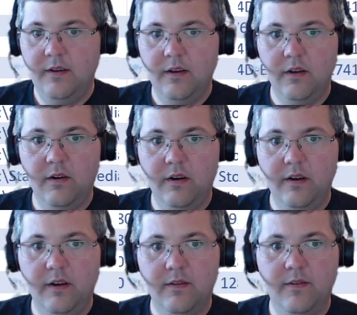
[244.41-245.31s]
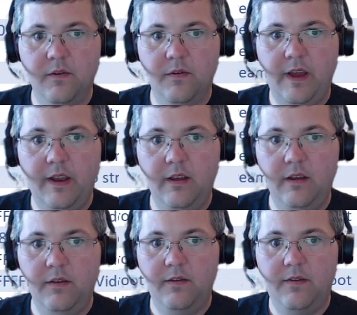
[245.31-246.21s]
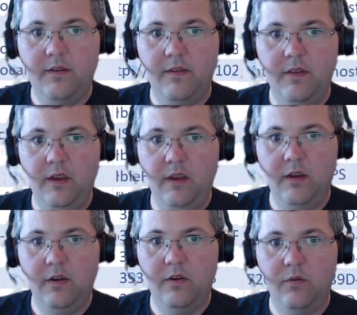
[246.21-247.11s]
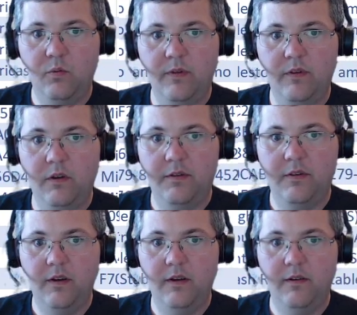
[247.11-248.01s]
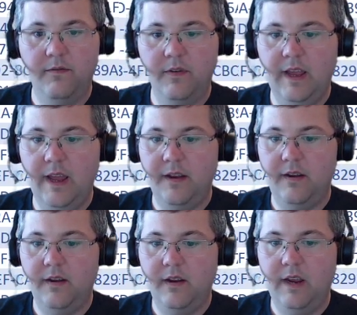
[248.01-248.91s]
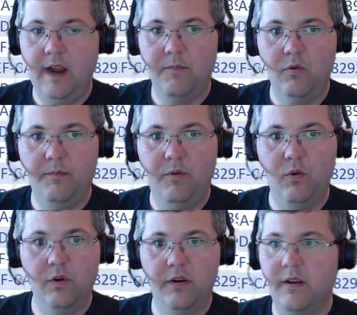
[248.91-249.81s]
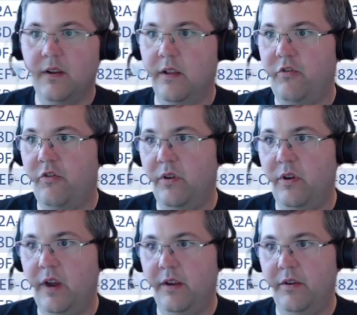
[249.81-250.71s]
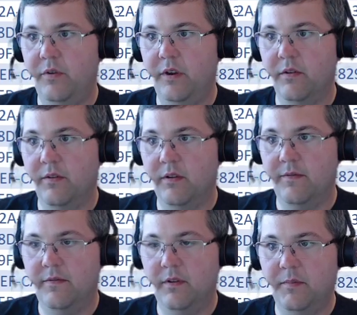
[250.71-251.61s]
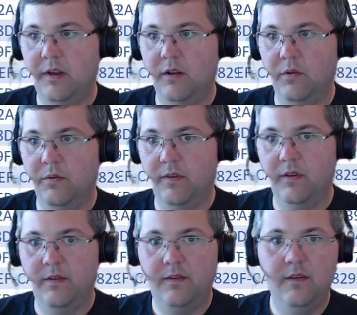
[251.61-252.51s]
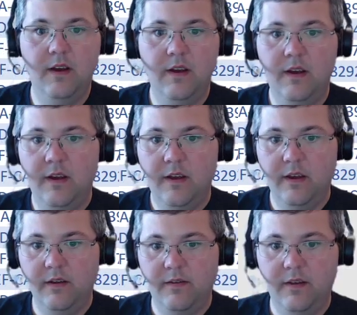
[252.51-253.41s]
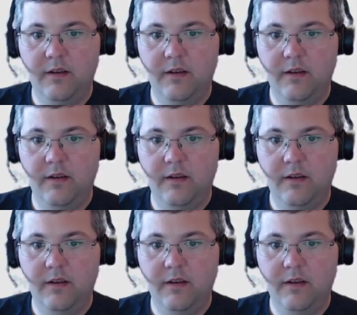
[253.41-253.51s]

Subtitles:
All right, so that is the results of Get-CameraReport. Let's show you how to do it yourself. Let me close this Excel